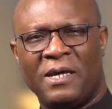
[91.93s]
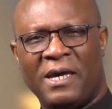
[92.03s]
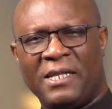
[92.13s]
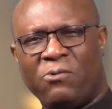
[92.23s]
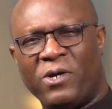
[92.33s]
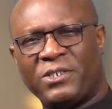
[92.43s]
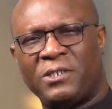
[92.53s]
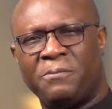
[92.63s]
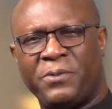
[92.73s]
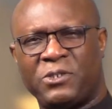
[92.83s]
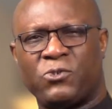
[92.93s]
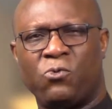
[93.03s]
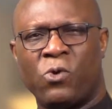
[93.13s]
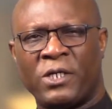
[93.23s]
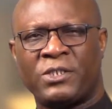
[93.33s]
And the worship is to
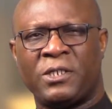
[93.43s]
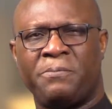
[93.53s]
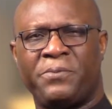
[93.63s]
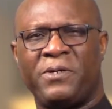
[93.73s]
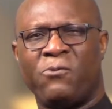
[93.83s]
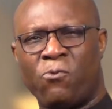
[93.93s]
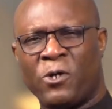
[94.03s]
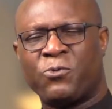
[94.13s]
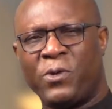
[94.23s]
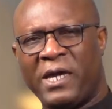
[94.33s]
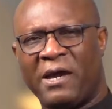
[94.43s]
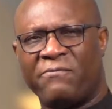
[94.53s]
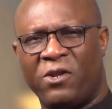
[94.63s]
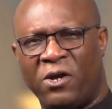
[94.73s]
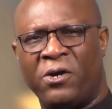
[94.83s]
worship what we
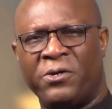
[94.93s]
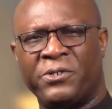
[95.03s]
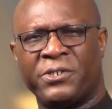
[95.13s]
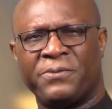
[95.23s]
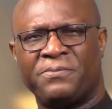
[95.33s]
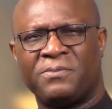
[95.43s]
have learned.